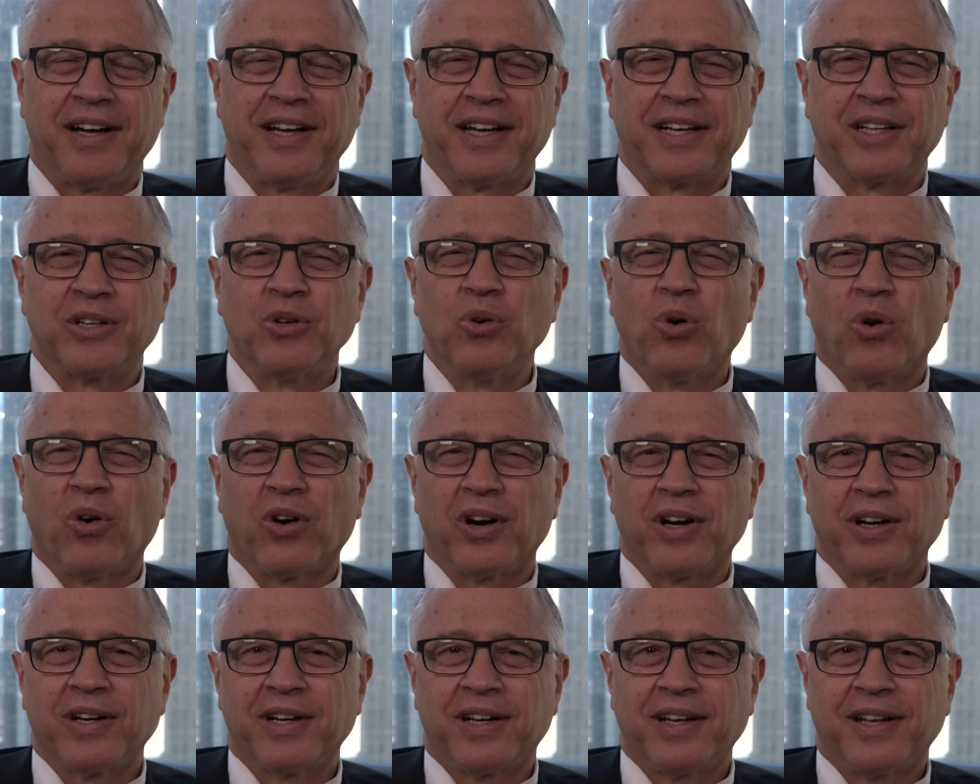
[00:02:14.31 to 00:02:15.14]

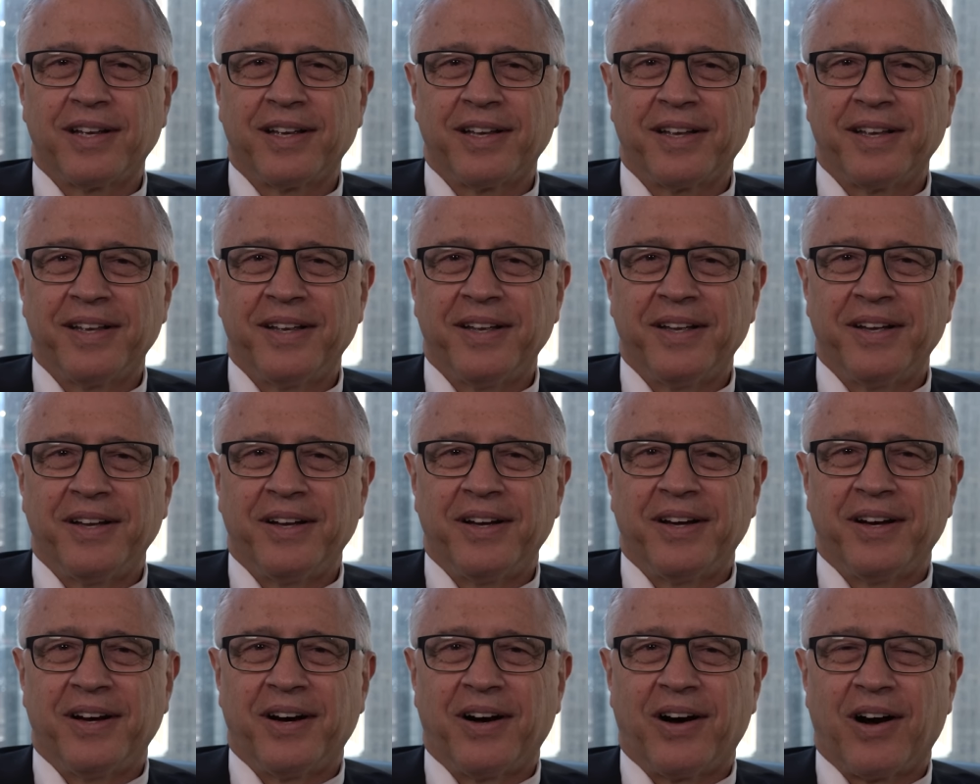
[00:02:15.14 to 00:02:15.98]
ignored
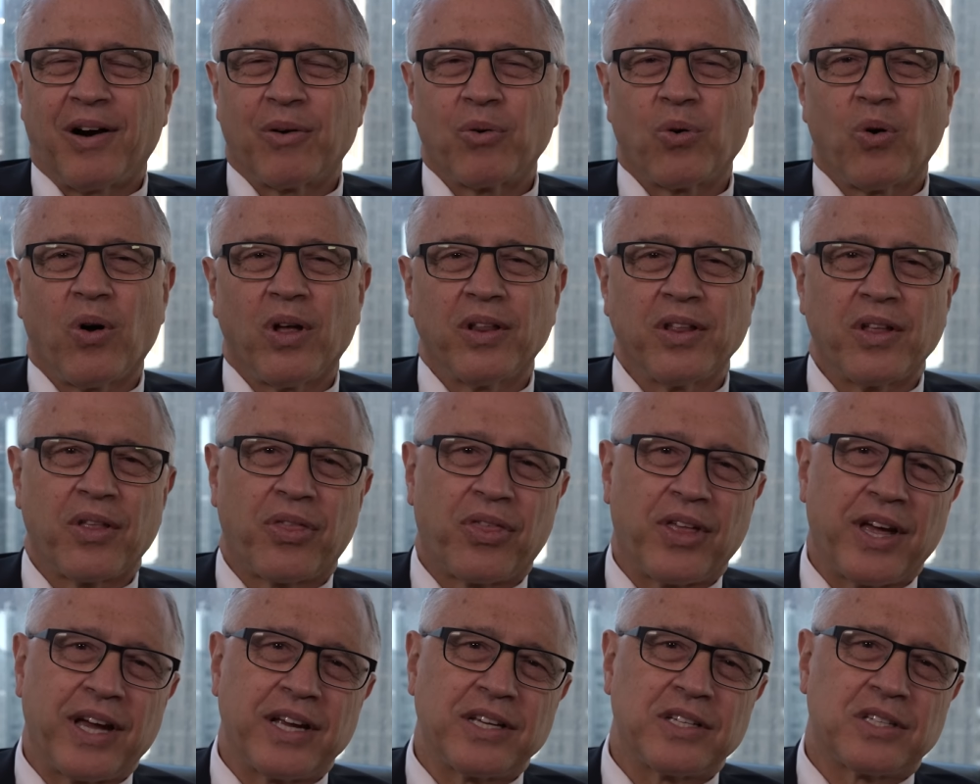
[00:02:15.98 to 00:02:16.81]
are all the
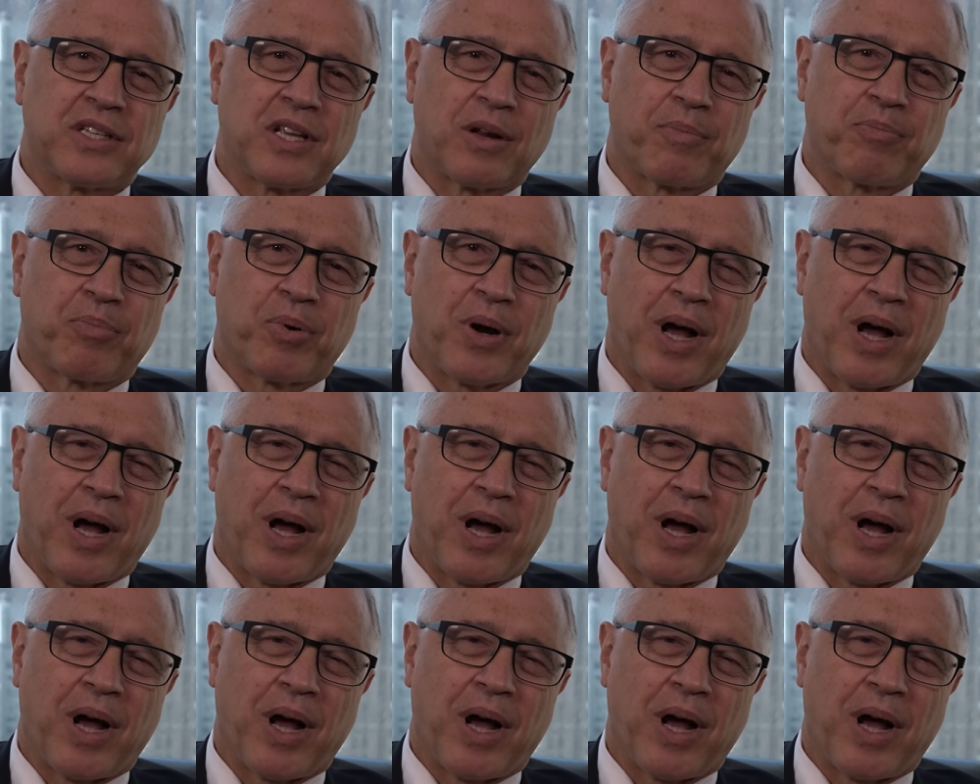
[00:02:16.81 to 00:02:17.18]
things that